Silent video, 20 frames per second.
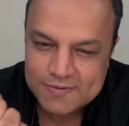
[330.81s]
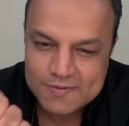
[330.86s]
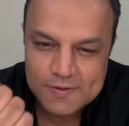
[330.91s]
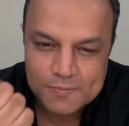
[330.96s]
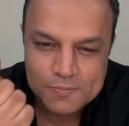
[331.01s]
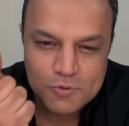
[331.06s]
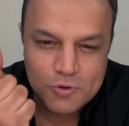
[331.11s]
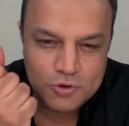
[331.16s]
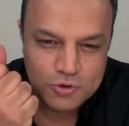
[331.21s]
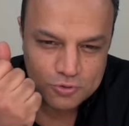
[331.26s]
The
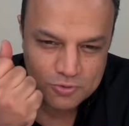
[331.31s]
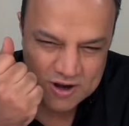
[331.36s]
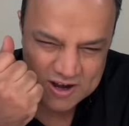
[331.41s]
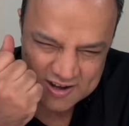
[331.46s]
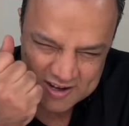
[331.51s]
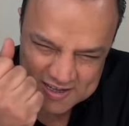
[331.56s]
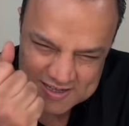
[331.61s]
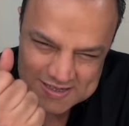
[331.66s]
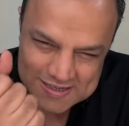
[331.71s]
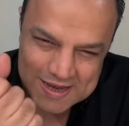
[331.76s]
more you
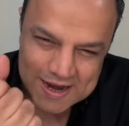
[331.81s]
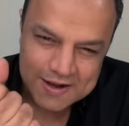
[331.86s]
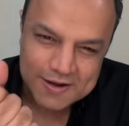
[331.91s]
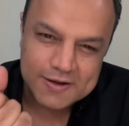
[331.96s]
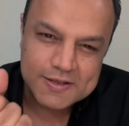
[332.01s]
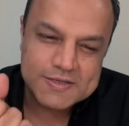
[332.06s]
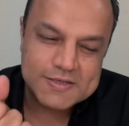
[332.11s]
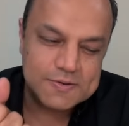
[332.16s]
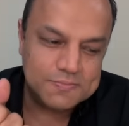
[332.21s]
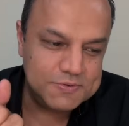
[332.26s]
understand
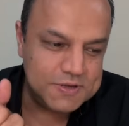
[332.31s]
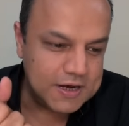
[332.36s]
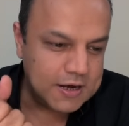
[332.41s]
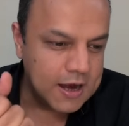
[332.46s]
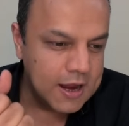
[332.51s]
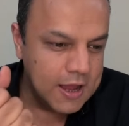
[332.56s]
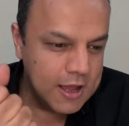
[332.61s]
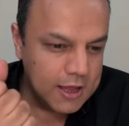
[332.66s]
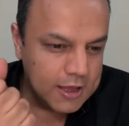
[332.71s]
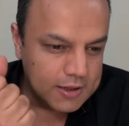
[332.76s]
the
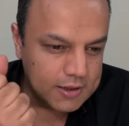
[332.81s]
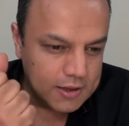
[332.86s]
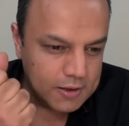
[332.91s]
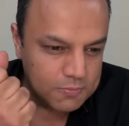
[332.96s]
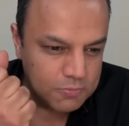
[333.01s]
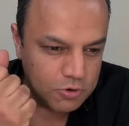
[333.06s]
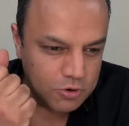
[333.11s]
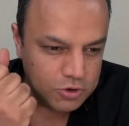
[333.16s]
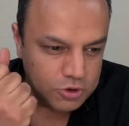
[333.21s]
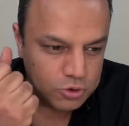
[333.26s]
subject, the
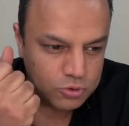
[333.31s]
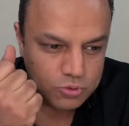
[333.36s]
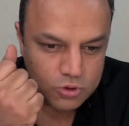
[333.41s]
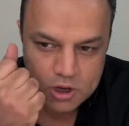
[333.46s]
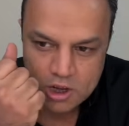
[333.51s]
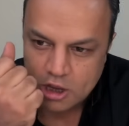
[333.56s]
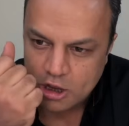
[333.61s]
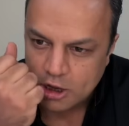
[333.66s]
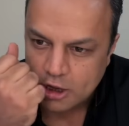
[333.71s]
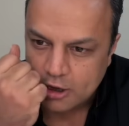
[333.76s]
more you
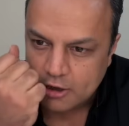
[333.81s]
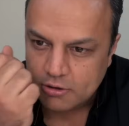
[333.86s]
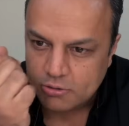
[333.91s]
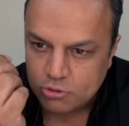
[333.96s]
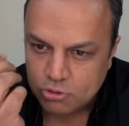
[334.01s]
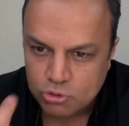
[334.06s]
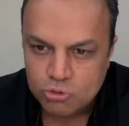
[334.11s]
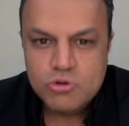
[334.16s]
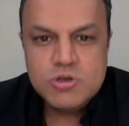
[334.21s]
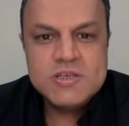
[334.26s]

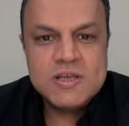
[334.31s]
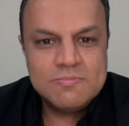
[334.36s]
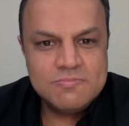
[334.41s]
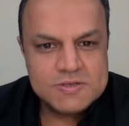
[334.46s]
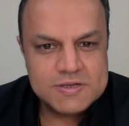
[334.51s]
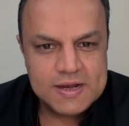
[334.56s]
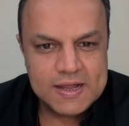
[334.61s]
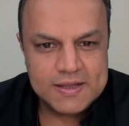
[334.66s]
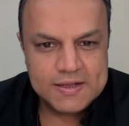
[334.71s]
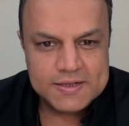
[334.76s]
do
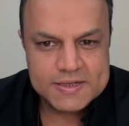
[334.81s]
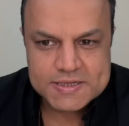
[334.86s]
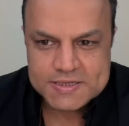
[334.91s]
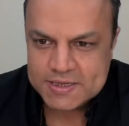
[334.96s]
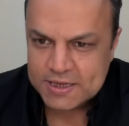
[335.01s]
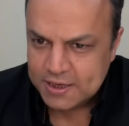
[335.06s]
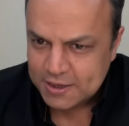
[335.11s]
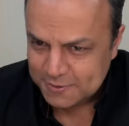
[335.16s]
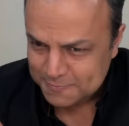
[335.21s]
sums like this.